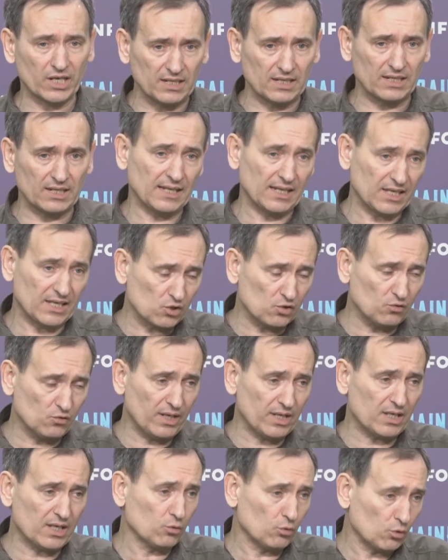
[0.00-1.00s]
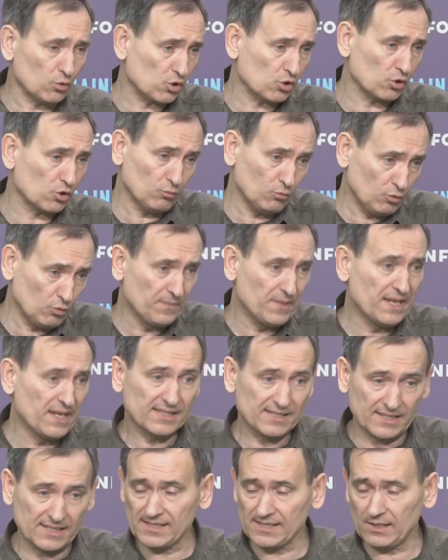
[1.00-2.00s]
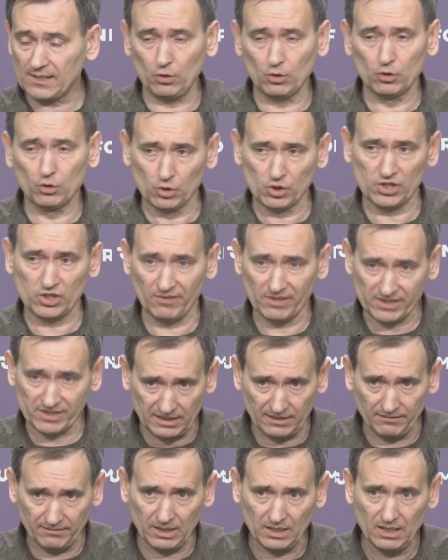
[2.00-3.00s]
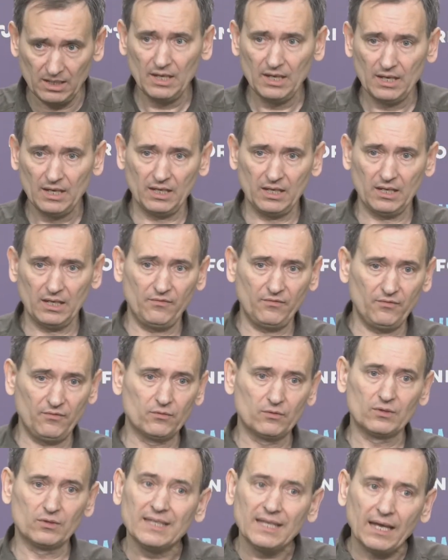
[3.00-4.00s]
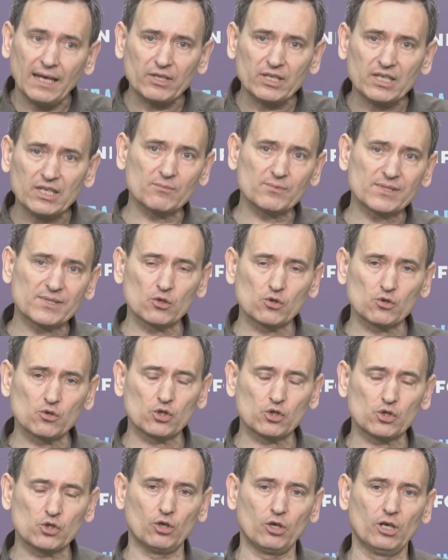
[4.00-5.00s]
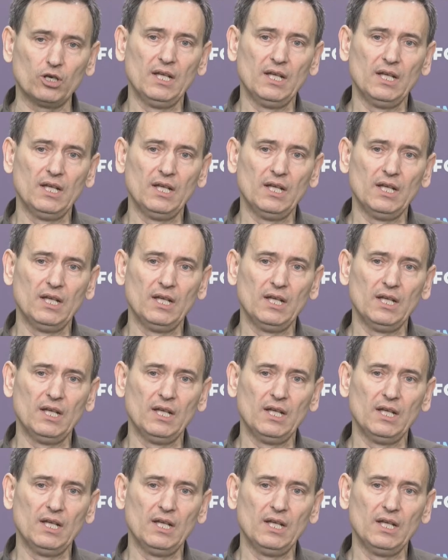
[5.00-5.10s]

acted aggressively towards Ukraine, who defied Ukrainian right to exist.